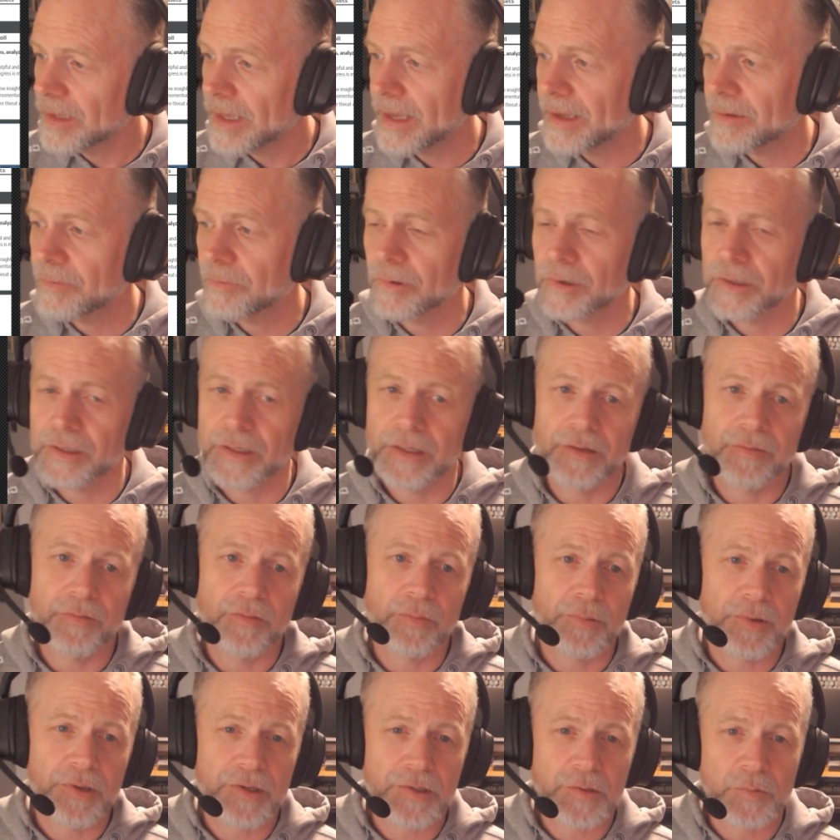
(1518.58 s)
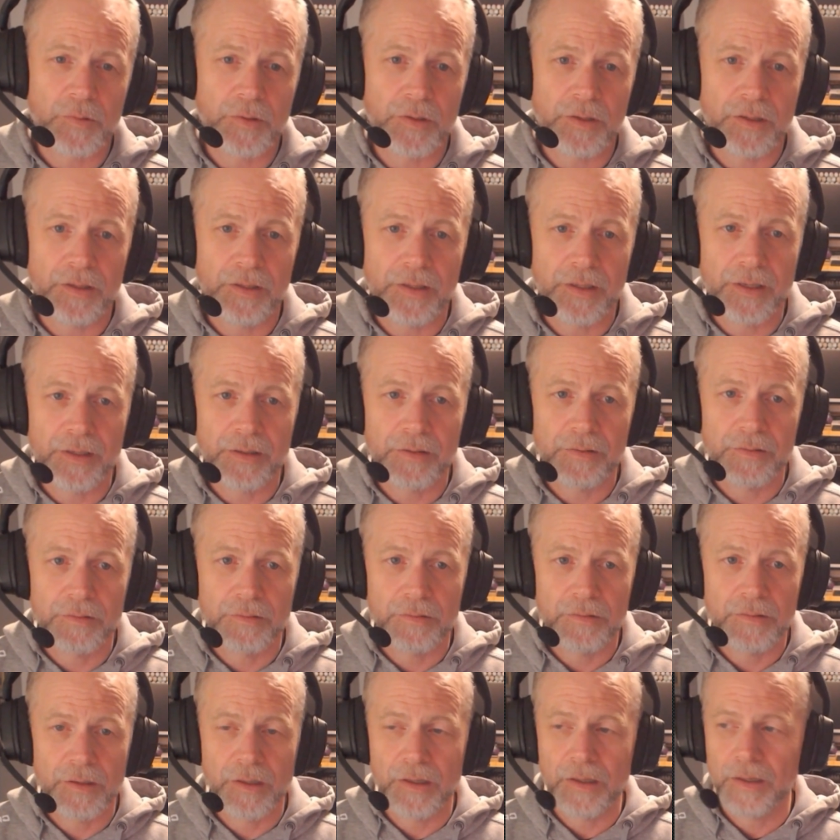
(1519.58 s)
And we're gonna give a +1 on that.
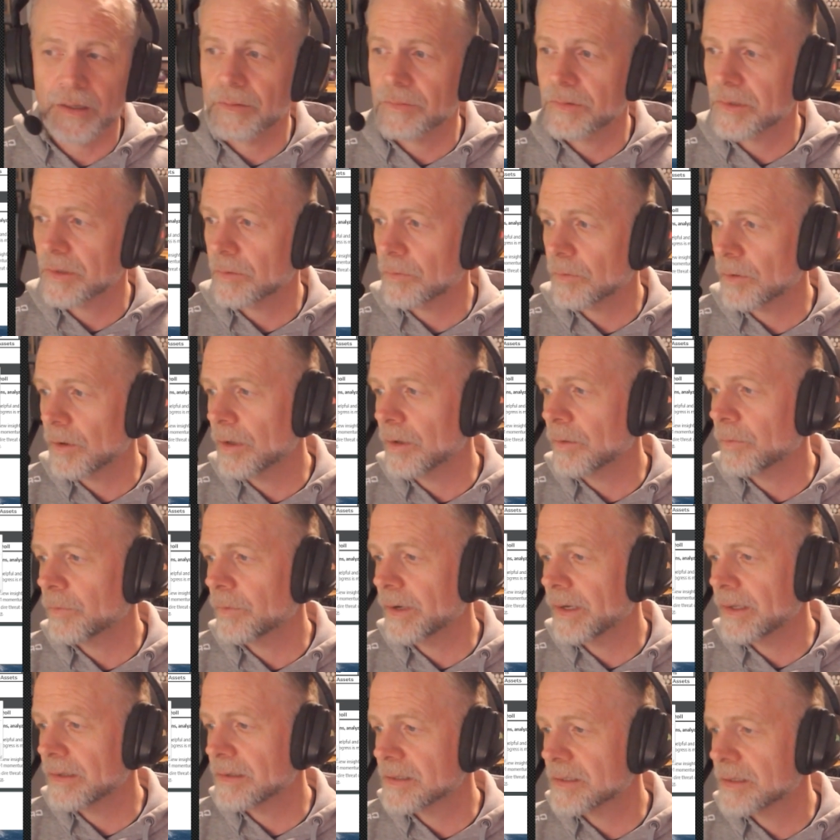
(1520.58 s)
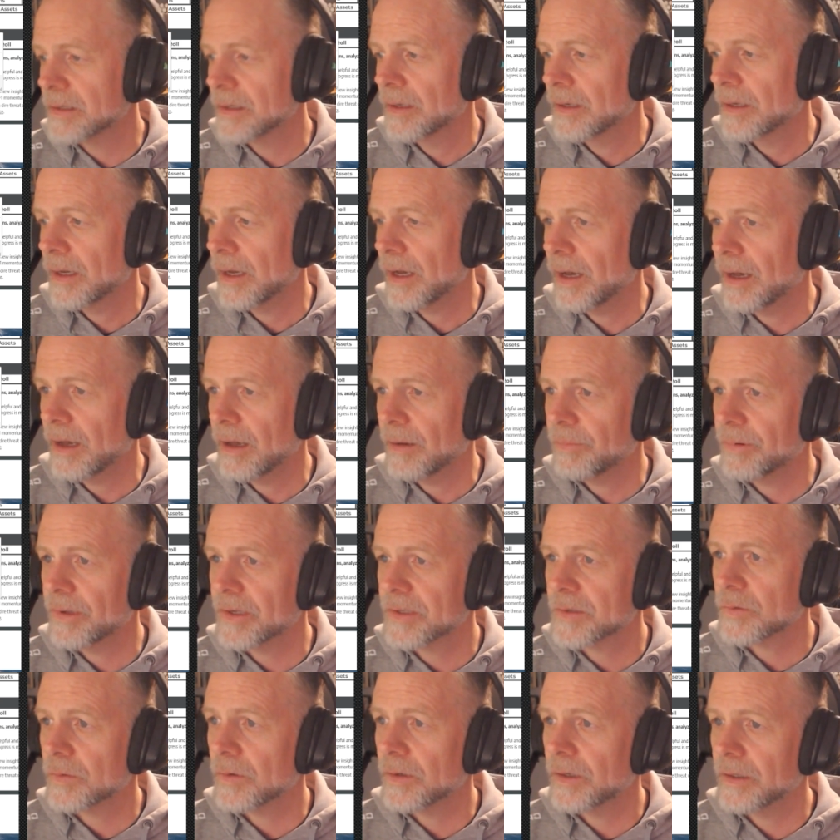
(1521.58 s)
So rolling wits,
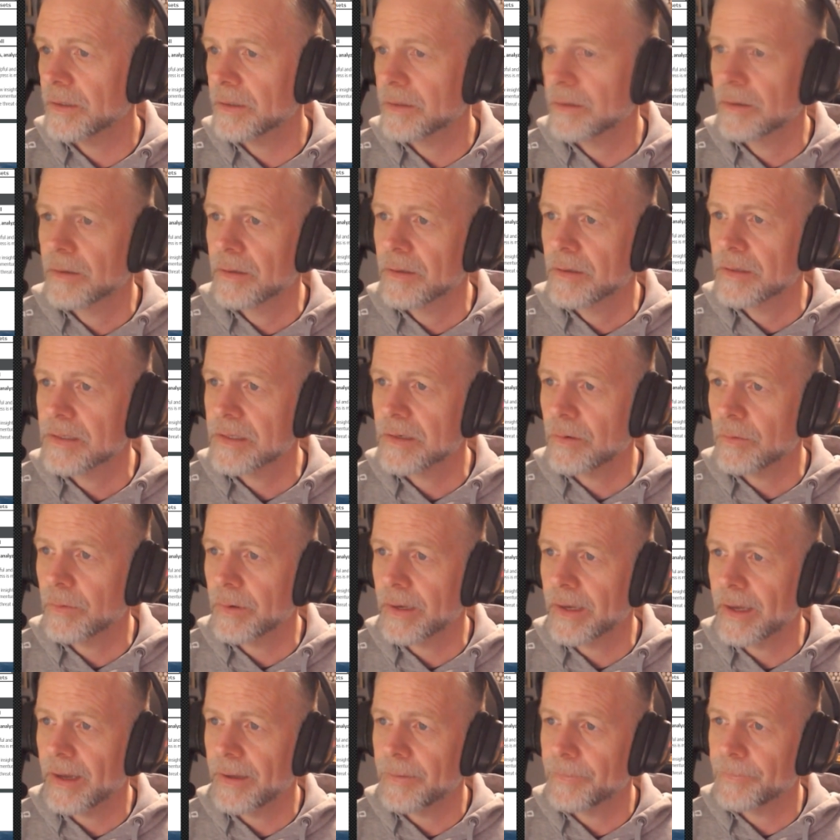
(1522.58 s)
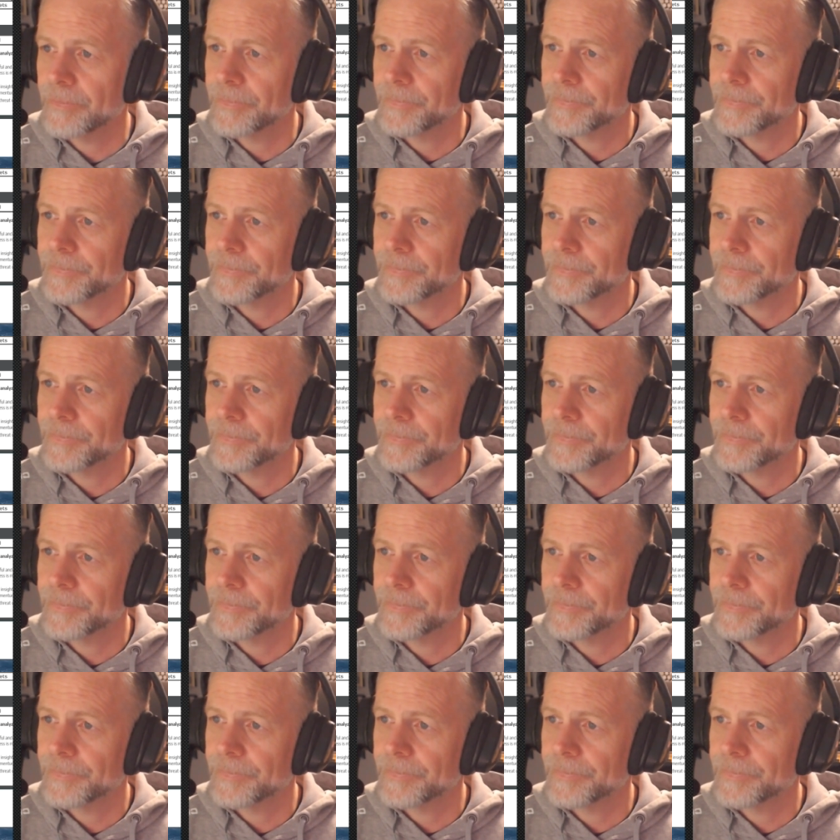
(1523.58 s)
+1. See what we got.